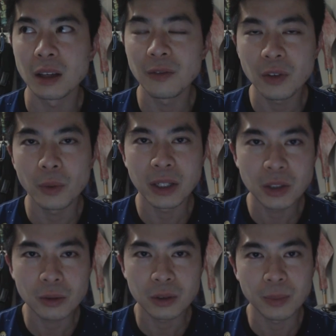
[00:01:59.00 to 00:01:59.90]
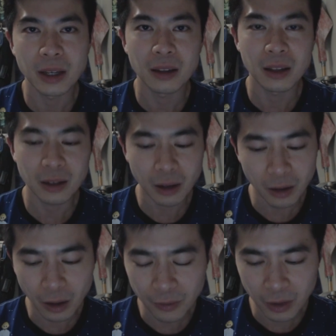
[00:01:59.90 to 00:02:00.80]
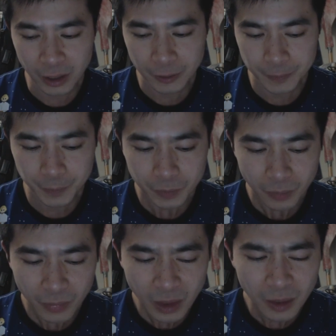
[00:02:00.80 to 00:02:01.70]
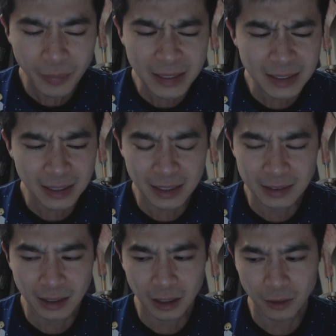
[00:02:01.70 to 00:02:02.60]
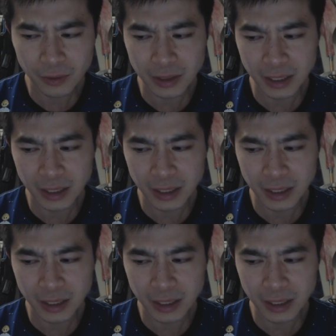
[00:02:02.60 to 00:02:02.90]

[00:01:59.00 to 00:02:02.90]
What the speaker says: influential to me, I think. I find. Basically start off